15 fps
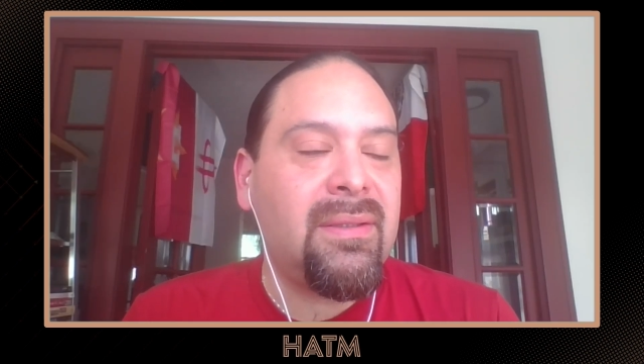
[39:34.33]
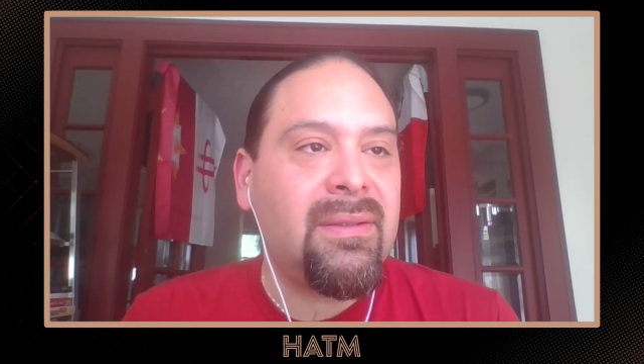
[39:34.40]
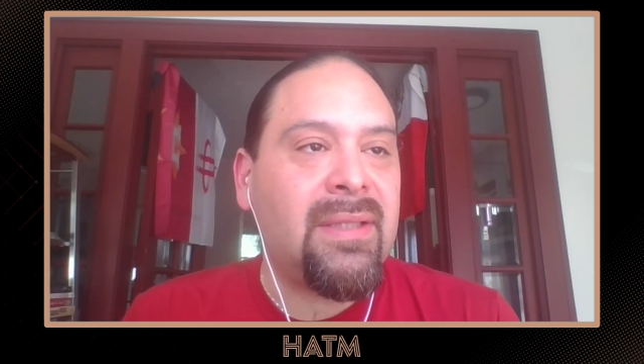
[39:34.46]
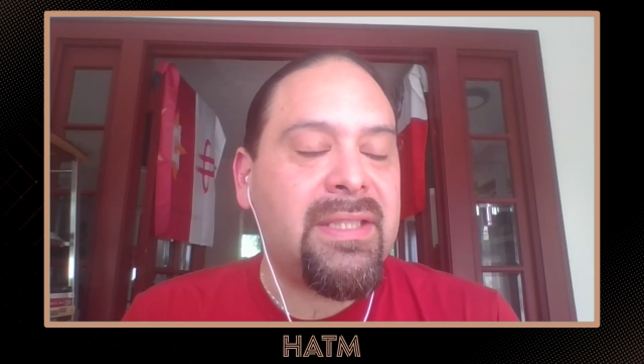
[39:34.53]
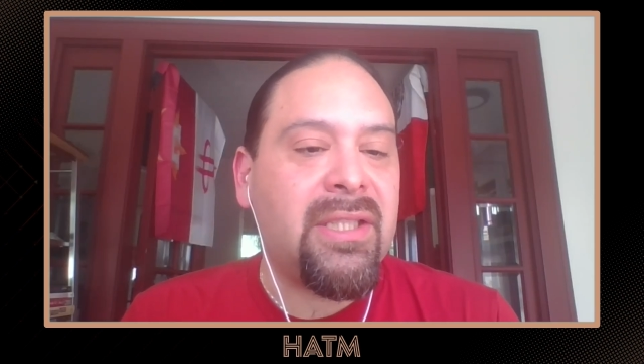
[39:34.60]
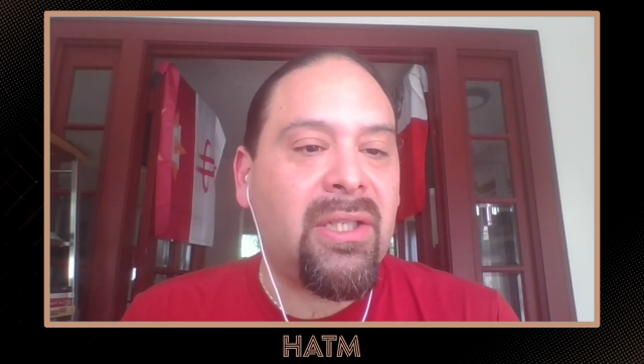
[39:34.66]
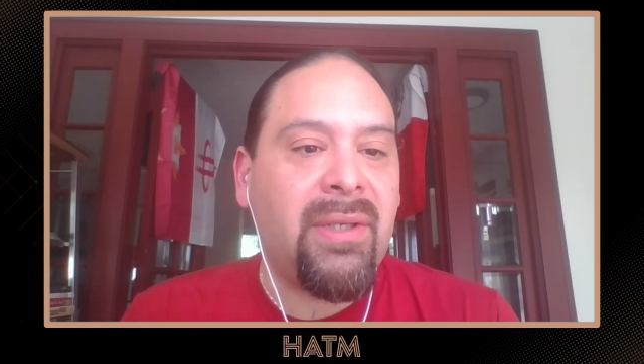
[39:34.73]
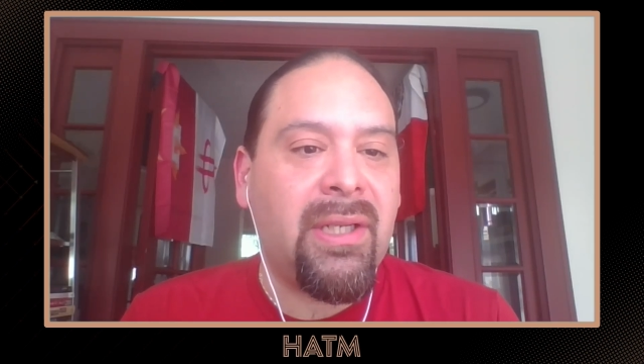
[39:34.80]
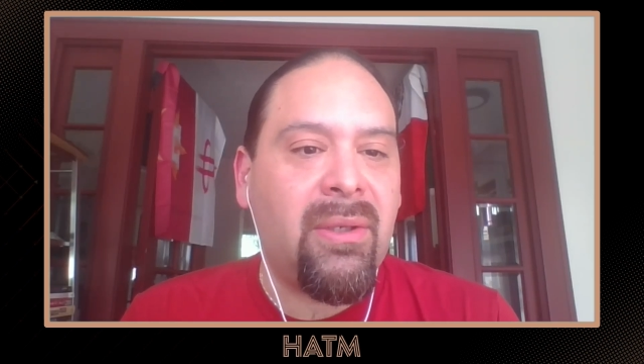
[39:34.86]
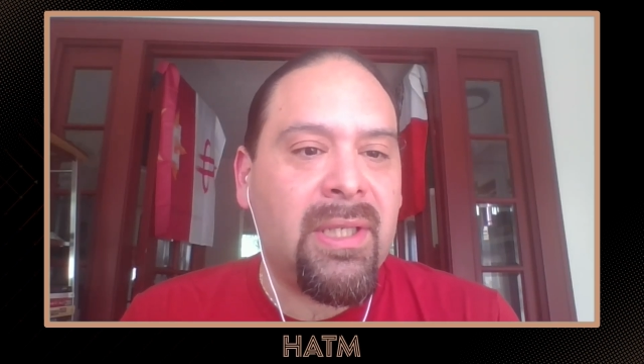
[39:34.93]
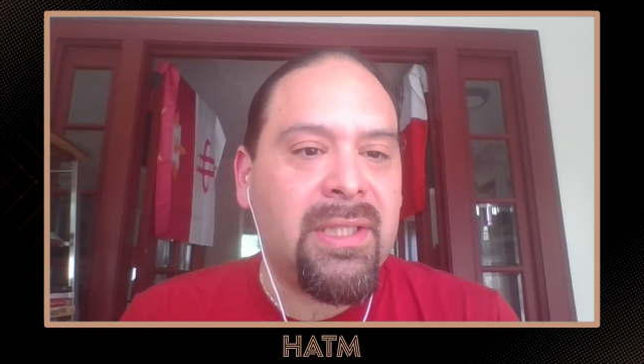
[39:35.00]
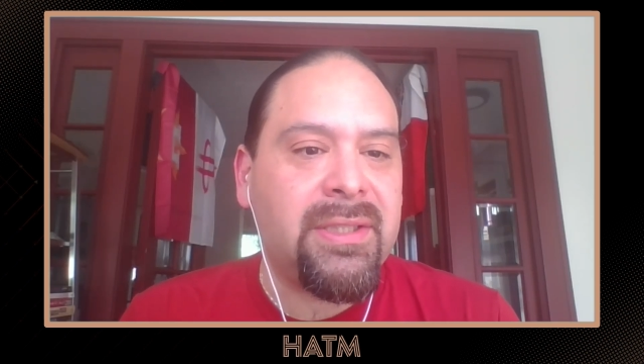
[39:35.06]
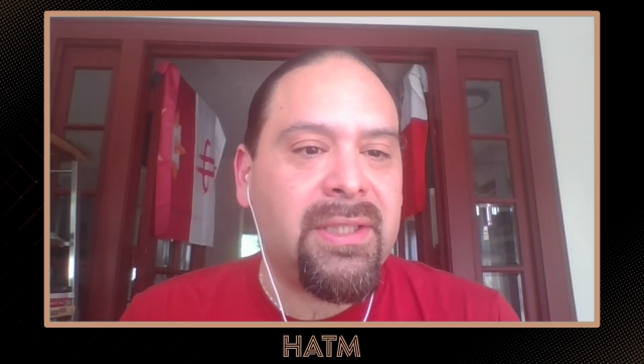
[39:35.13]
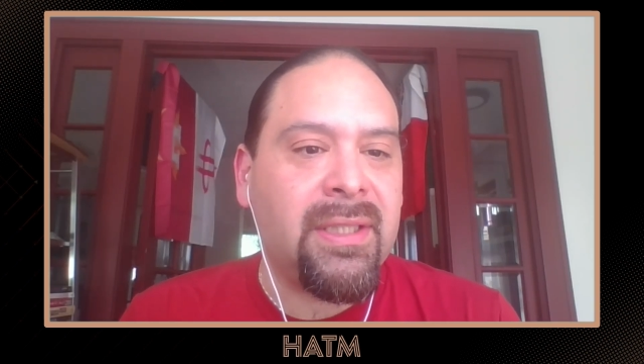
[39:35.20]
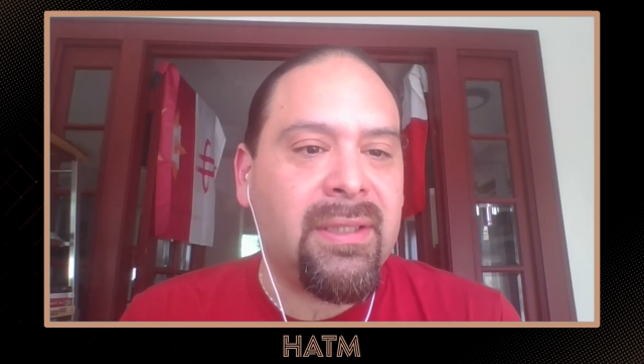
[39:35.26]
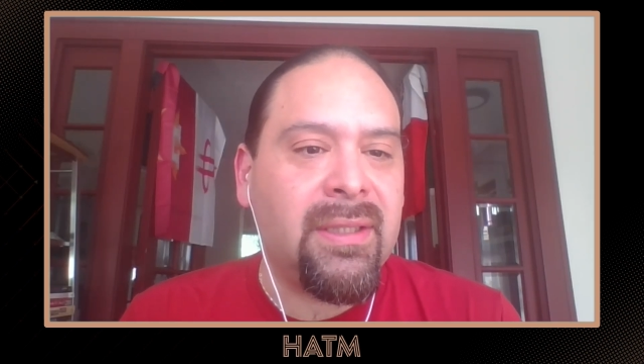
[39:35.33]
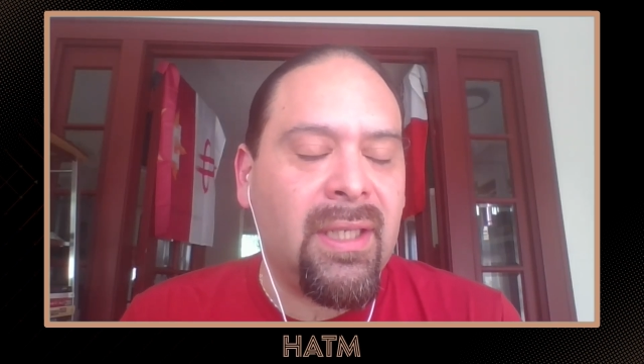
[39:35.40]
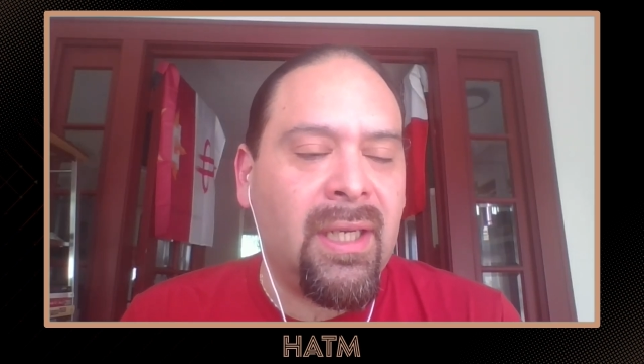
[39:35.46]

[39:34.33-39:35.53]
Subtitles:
that's a great question.